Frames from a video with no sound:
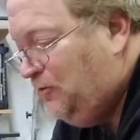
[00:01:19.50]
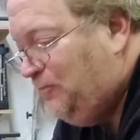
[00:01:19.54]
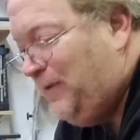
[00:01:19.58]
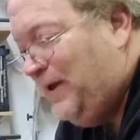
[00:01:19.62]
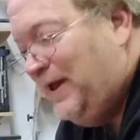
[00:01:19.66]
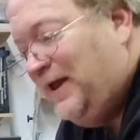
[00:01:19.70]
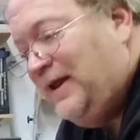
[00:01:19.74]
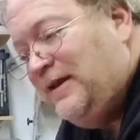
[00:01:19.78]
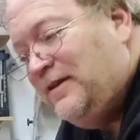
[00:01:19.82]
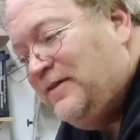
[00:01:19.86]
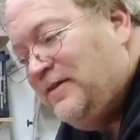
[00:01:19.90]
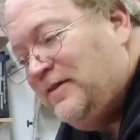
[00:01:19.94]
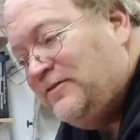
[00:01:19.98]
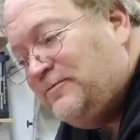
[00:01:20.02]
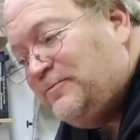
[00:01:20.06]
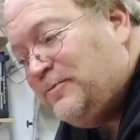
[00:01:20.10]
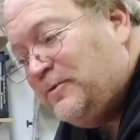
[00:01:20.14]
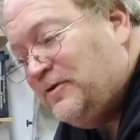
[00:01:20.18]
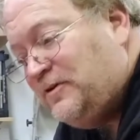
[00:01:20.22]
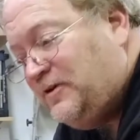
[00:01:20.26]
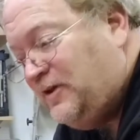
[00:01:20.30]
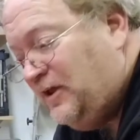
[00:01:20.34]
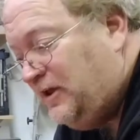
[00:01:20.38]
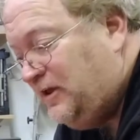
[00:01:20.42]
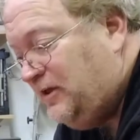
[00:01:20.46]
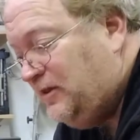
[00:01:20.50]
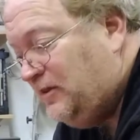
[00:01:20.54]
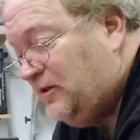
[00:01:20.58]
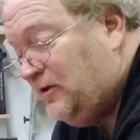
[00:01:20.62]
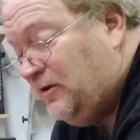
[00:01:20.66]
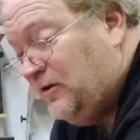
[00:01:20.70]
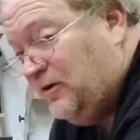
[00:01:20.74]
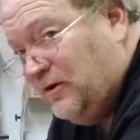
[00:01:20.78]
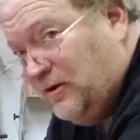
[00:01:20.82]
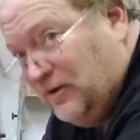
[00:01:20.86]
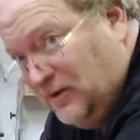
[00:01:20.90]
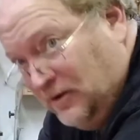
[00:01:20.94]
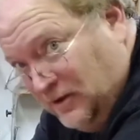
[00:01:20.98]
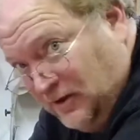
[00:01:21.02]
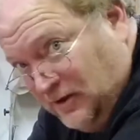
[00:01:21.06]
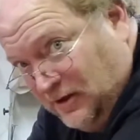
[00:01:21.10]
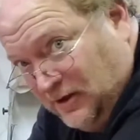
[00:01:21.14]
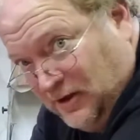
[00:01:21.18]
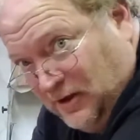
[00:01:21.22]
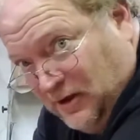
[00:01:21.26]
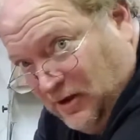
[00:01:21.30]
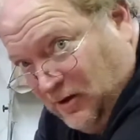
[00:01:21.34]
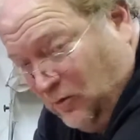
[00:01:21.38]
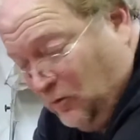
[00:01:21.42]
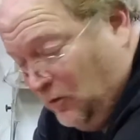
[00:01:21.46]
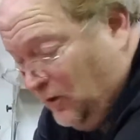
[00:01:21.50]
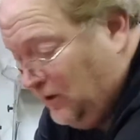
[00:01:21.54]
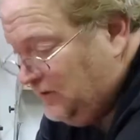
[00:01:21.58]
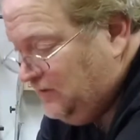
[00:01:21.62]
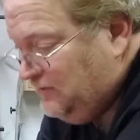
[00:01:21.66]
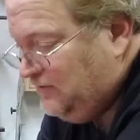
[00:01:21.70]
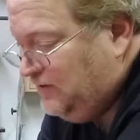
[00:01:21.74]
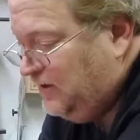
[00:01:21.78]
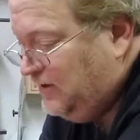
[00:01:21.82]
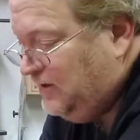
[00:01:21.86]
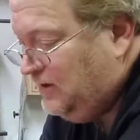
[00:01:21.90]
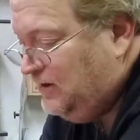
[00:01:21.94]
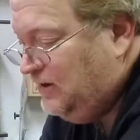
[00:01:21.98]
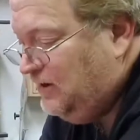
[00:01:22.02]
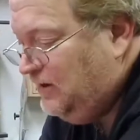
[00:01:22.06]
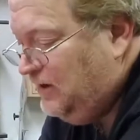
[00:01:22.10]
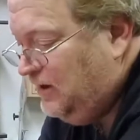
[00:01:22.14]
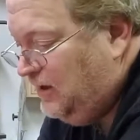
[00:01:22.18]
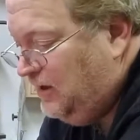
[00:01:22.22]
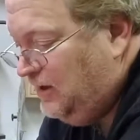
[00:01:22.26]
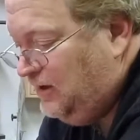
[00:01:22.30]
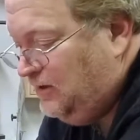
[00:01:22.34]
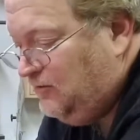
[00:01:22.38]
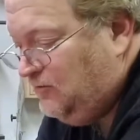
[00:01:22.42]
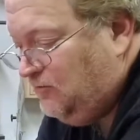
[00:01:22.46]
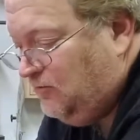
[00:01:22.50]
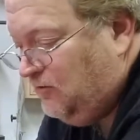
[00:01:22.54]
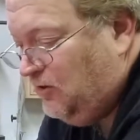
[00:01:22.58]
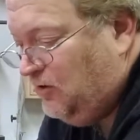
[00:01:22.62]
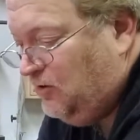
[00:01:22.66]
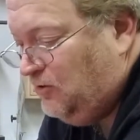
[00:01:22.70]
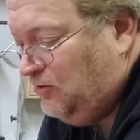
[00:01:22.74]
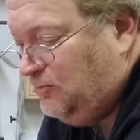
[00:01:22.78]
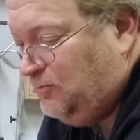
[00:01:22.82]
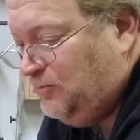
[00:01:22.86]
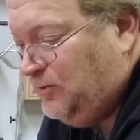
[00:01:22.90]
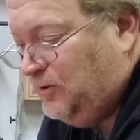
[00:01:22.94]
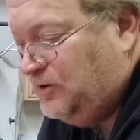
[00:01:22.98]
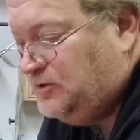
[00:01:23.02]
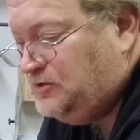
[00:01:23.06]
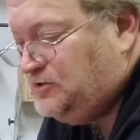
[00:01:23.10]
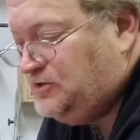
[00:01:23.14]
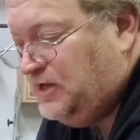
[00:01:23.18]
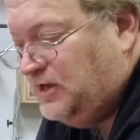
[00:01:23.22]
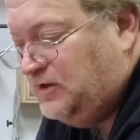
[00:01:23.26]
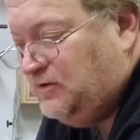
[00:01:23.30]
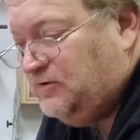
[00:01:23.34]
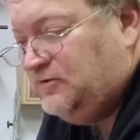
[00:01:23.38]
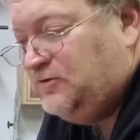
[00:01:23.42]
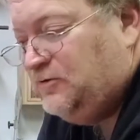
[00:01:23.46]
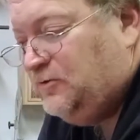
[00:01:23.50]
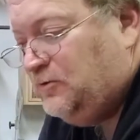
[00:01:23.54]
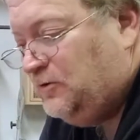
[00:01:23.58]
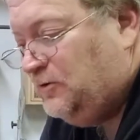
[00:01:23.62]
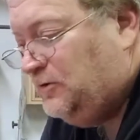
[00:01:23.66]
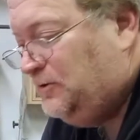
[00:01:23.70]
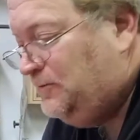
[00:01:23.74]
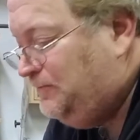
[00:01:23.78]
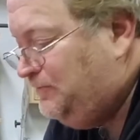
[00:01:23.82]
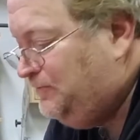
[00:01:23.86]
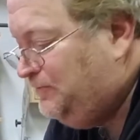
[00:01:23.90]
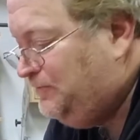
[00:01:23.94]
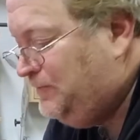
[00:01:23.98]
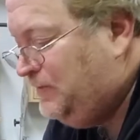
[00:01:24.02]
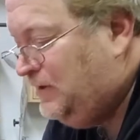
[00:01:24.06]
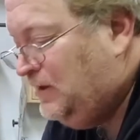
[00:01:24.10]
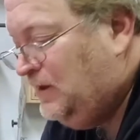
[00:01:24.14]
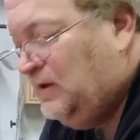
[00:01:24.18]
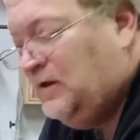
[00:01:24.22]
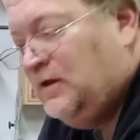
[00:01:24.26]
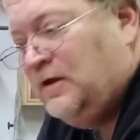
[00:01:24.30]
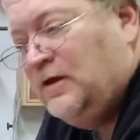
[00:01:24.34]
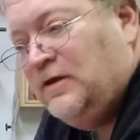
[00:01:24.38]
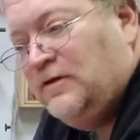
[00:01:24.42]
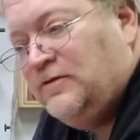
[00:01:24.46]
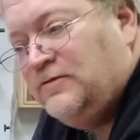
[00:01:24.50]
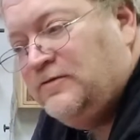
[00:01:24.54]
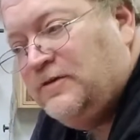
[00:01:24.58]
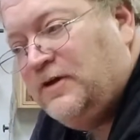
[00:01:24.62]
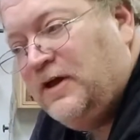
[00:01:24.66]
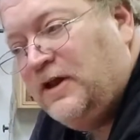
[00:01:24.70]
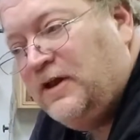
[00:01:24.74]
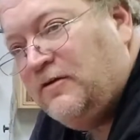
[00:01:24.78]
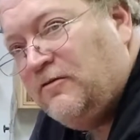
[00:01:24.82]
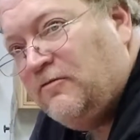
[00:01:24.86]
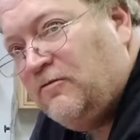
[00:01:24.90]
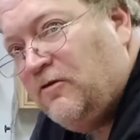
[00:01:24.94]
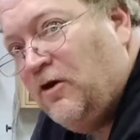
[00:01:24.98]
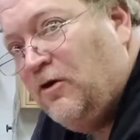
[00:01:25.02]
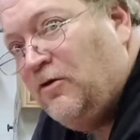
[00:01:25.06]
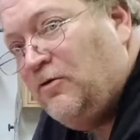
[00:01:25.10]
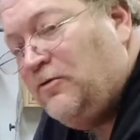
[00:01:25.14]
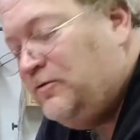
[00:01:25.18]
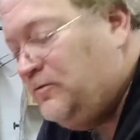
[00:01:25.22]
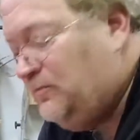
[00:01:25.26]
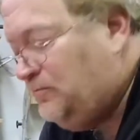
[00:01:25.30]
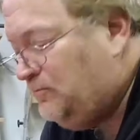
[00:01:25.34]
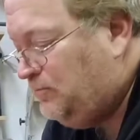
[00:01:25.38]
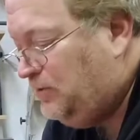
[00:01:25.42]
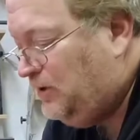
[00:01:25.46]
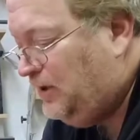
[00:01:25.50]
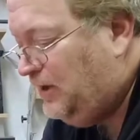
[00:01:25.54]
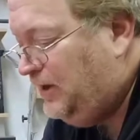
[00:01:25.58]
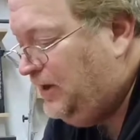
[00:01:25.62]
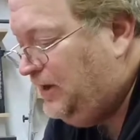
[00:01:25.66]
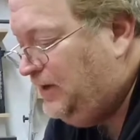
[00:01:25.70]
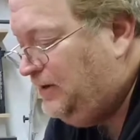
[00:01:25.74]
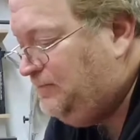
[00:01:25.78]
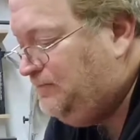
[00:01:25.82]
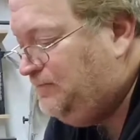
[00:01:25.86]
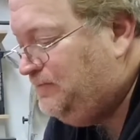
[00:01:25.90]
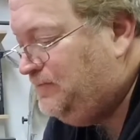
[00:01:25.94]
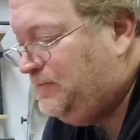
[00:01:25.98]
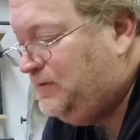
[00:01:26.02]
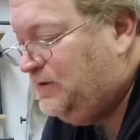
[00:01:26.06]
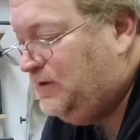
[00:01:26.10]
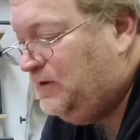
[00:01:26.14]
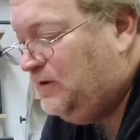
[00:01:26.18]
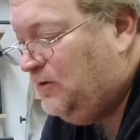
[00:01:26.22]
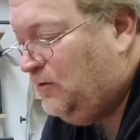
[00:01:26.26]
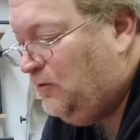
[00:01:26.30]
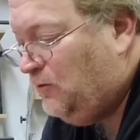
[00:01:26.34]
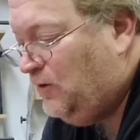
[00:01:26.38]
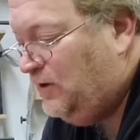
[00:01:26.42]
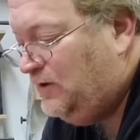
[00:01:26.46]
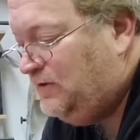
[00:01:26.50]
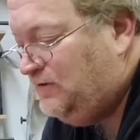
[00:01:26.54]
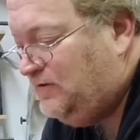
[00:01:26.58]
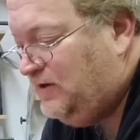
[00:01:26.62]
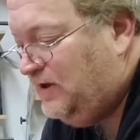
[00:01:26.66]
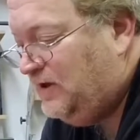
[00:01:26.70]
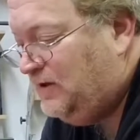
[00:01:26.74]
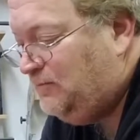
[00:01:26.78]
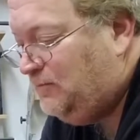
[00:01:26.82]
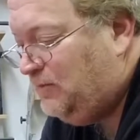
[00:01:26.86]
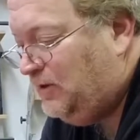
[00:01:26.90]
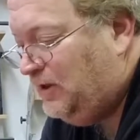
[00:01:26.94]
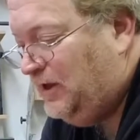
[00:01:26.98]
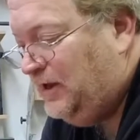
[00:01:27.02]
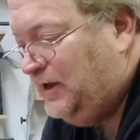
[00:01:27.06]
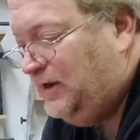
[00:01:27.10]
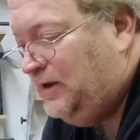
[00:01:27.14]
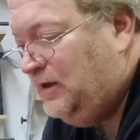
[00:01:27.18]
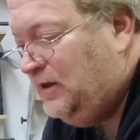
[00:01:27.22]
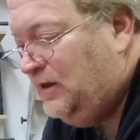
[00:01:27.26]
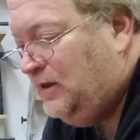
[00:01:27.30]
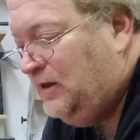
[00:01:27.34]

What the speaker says: made this particular 110 and Krone punch down tool. It's got a Krone blade, 110 blade.